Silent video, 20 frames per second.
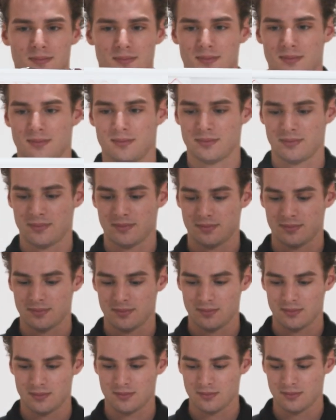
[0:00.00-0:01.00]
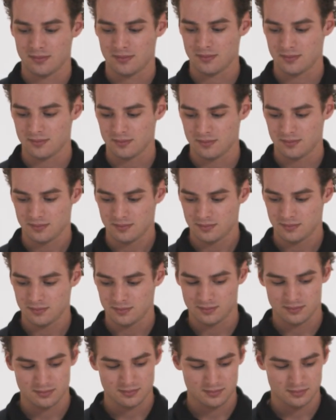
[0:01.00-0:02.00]

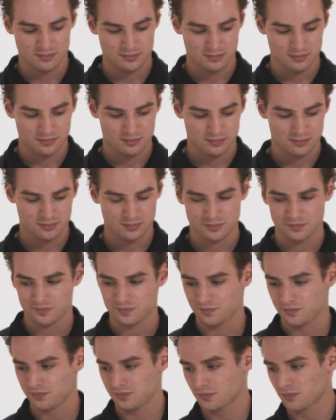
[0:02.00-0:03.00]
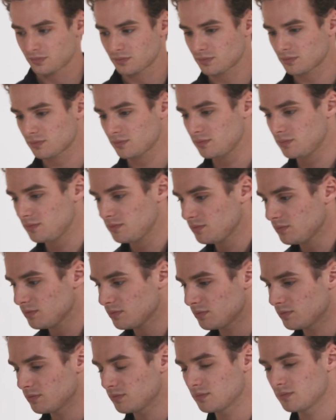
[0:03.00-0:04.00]

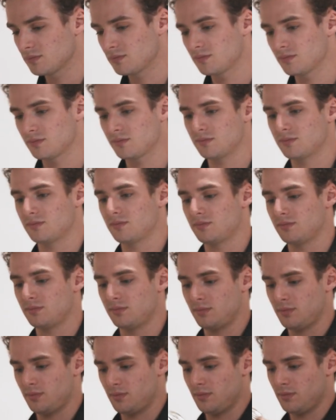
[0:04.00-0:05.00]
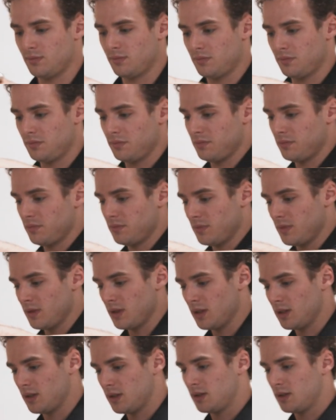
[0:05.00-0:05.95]
(silence)